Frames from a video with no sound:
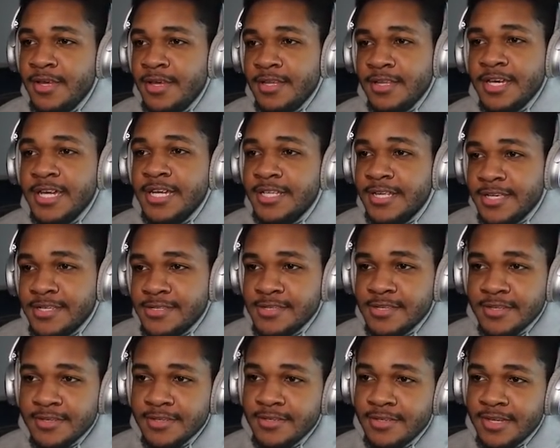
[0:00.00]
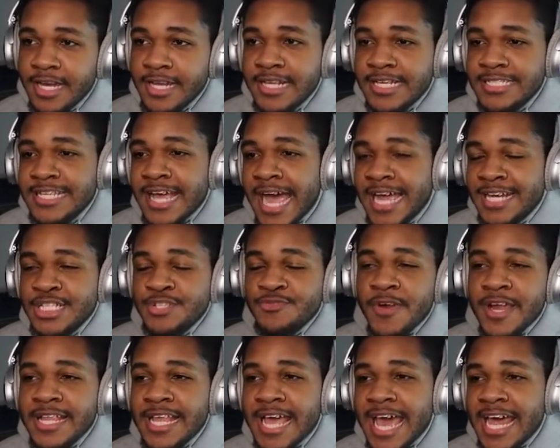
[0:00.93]
Look at this. Look at this. Now, I just
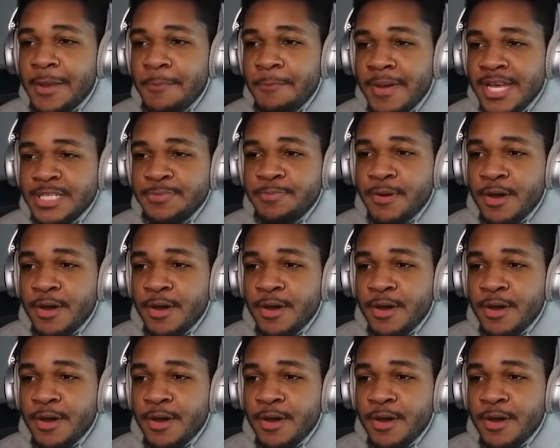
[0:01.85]
ran that at a mesh